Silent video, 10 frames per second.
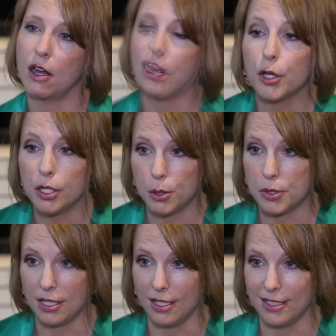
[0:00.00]
The good news
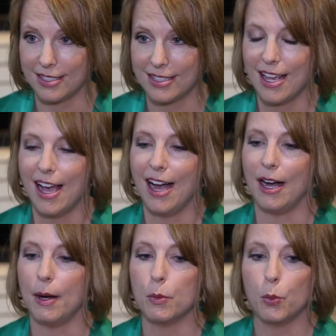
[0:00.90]
is
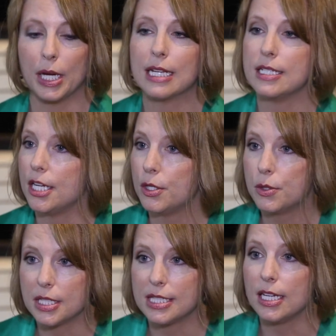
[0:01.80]
um, we continue
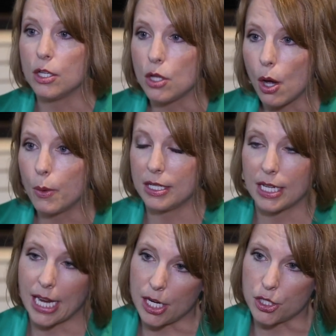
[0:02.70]
to see no
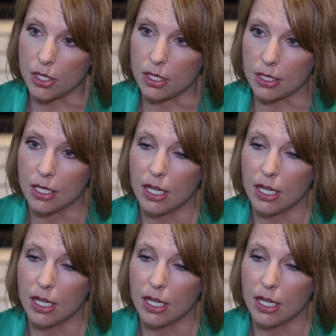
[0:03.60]
indication